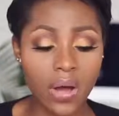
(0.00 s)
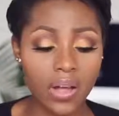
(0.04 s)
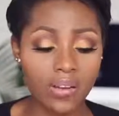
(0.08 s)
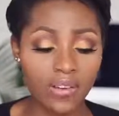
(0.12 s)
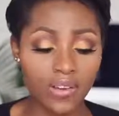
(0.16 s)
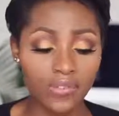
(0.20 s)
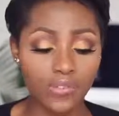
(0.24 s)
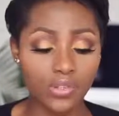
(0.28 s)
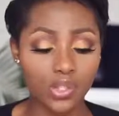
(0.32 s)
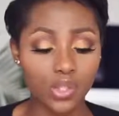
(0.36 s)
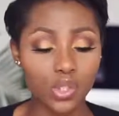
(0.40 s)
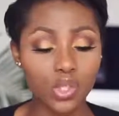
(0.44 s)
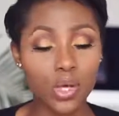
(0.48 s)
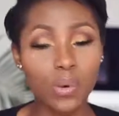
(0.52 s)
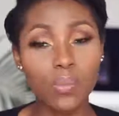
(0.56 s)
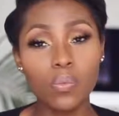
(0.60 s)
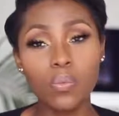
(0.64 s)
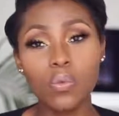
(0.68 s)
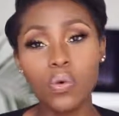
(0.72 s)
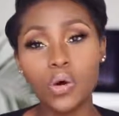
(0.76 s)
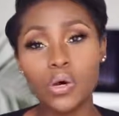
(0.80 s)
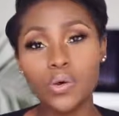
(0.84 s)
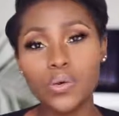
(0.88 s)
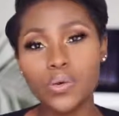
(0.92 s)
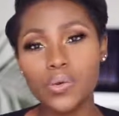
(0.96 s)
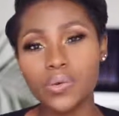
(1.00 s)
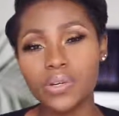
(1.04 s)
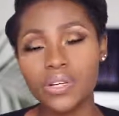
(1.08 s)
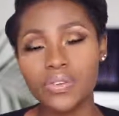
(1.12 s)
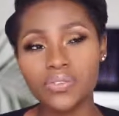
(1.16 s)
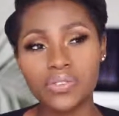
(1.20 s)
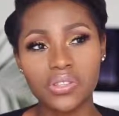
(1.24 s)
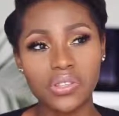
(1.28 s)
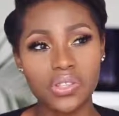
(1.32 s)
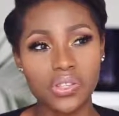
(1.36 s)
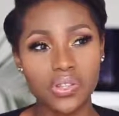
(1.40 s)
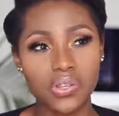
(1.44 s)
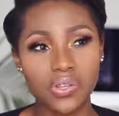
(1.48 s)
However, for someone who
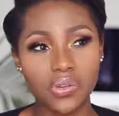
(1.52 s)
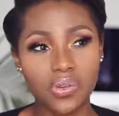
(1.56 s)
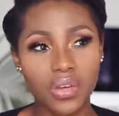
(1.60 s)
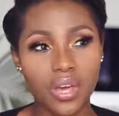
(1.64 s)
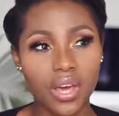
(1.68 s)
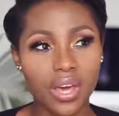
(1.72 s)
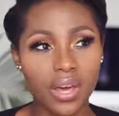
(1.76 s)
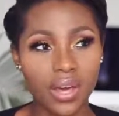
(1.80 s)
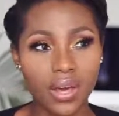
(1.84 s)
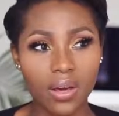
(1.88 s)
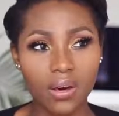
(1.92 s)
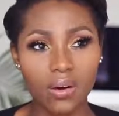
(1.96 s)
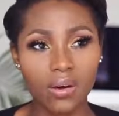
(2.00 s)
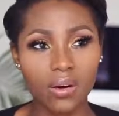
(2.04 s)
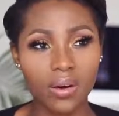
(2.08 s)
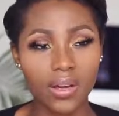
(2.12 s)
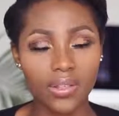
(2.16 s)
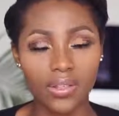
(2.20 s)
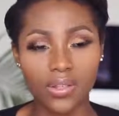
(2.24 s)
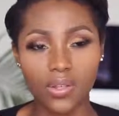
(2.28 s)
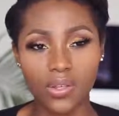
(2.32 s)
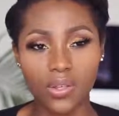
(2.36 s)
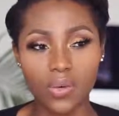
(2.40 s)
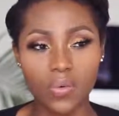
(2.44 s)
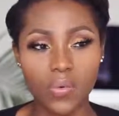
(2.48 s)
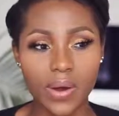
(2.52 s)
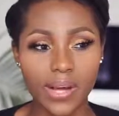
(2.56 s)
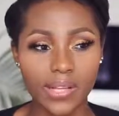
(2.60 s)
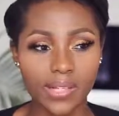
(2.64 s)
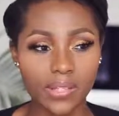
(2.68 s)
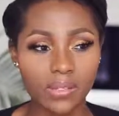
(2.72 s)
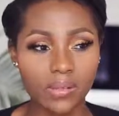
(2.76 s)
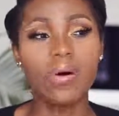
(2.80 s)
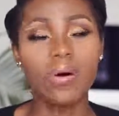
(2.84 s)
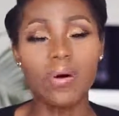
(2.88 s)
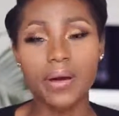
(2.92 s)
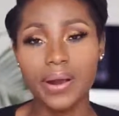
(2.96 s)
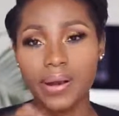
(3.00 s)
lives in the UK or in the
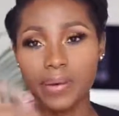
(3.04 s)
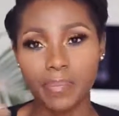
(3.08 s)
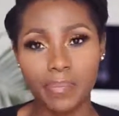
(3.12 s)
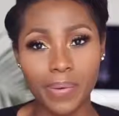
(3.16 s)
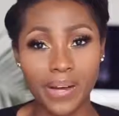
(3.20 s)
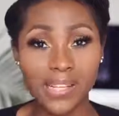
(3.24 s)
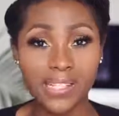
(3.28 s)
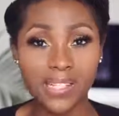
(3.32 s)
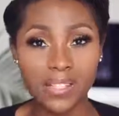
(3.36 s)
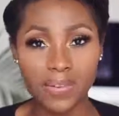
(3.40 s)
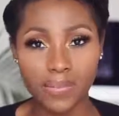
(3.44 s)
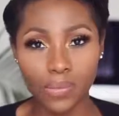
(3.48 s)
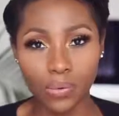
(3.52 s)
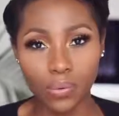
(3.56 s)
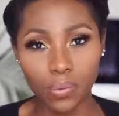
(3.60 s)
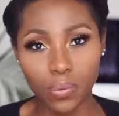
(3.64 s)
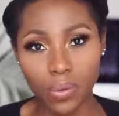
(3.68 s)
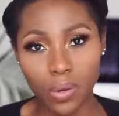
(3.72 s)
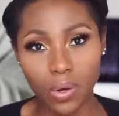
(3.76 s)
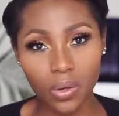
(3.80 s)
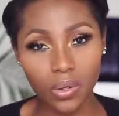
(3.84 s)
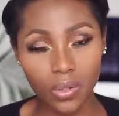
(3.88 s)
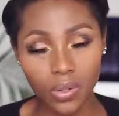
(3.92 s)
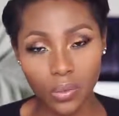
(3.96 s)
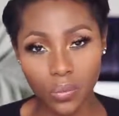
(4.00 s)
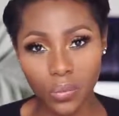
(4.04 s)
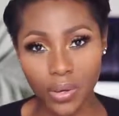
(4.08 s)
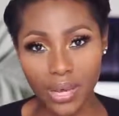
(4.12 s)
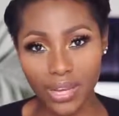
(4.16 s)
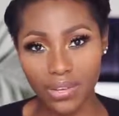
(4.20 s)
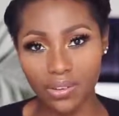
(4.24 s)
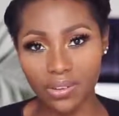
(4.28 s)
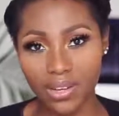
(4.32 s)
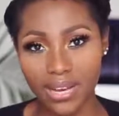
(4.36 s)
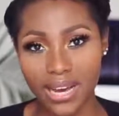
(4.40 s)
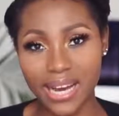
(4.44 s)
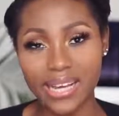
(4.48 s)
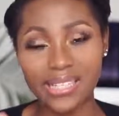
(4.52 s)
US or in parts of the world where
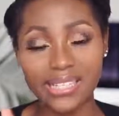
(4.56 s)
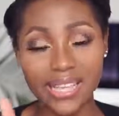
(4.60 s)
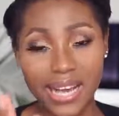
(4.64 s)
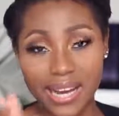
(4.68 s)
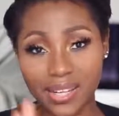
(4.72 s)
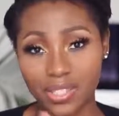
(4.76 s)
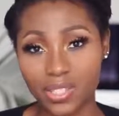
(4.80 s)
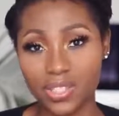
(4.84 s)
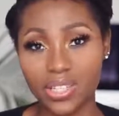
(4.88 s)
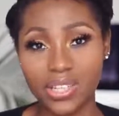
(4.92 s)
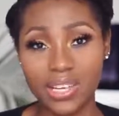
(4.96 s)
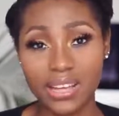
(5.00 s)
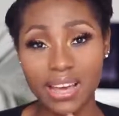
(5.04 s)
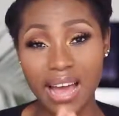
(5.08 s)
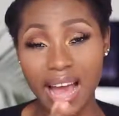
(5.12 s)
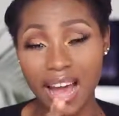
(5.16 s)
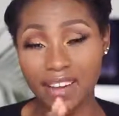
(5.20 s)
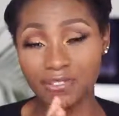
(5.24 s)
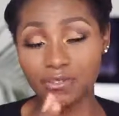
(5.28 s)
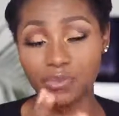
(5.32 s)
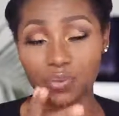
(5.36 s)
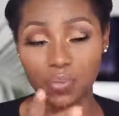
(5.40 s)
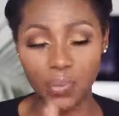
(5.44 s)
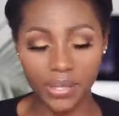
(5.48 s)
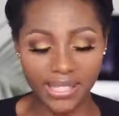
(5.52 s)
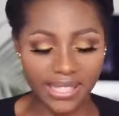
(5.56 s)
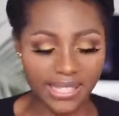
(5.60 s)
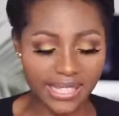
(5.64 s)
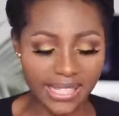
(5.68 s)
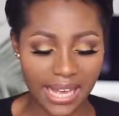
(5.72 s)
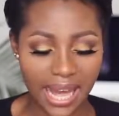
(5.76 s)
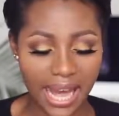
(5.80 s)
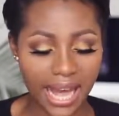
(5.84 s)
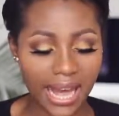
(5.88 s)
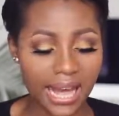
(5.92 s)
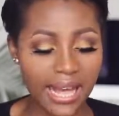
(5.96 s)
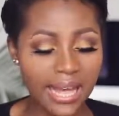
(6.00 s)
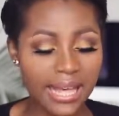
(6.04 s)
you guys actually have
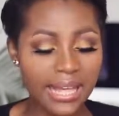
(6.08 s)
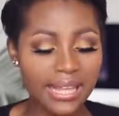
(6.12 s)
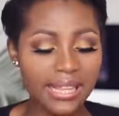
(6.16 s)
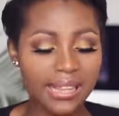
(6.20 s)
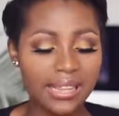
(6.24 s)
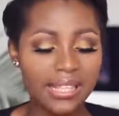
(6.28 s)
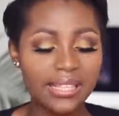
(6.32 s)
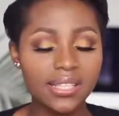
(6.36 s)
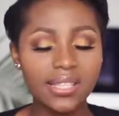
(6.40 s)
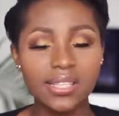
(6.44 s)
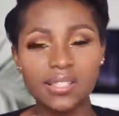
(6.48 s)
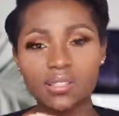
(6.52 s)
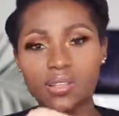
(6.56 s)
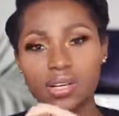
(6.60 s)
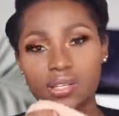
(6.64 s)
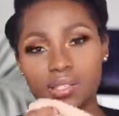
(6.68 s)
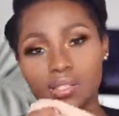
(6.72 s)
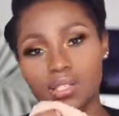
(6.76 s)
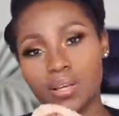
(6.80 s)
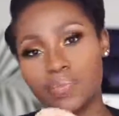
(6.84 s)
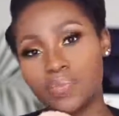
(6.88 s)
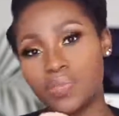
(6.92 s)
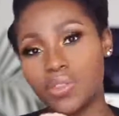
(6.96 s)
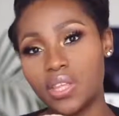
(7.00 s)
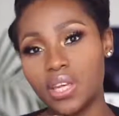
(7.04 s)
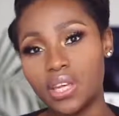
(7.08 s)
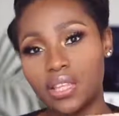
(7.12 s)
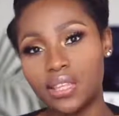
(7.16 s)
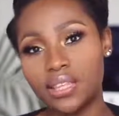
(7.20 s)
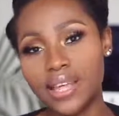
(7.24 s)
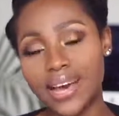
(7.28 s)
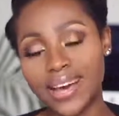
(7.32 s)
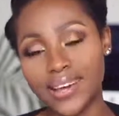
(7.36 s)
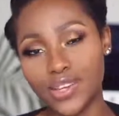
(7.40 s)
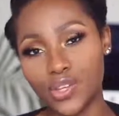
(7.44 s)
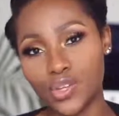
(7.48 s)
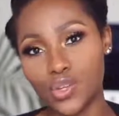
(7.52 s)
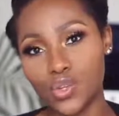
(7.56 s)
winter, this is not something
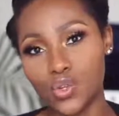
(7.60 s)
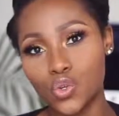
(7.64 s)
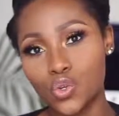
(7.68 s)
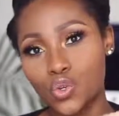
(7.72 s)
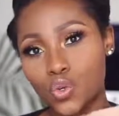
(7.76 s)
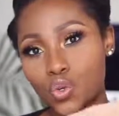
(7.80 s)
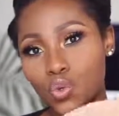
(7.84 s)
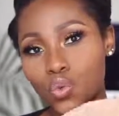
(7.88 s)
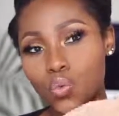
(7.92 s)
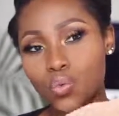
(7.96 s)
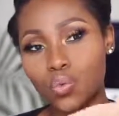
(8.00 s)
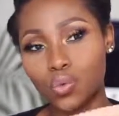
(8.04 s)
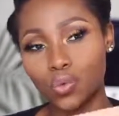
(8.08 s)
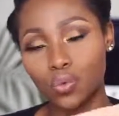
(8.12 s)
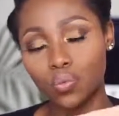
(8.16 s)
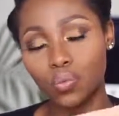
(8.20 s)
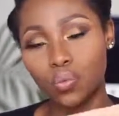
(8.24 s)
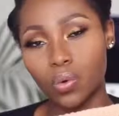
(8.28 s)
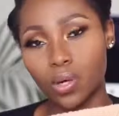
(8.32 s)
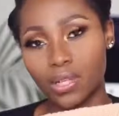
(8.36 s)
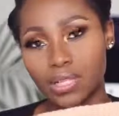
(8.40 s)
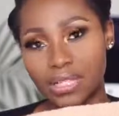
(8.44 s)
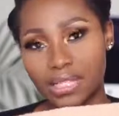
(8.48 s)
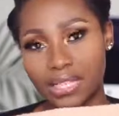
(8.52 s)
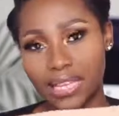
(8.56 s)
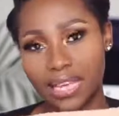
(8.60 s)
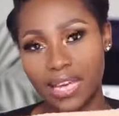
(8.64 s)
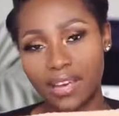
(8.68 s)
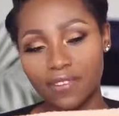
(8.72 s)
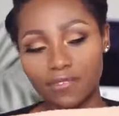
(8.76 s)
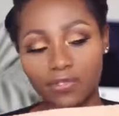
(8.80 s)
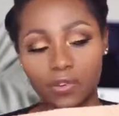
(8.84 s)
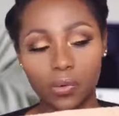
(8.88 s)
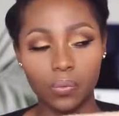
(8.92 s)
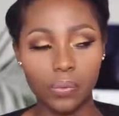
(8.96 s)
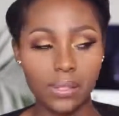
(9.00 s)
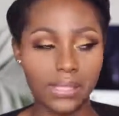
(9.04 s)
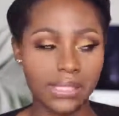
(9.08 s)
that you would want to
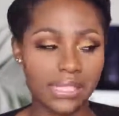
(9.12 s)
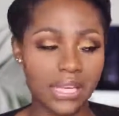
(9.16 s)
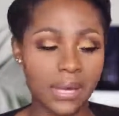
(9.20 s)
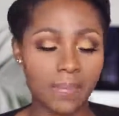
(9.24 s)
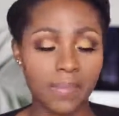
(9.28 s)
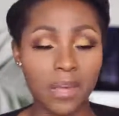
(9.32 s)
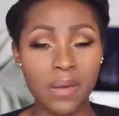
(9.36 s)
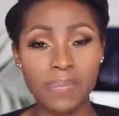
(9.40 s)
get for winter.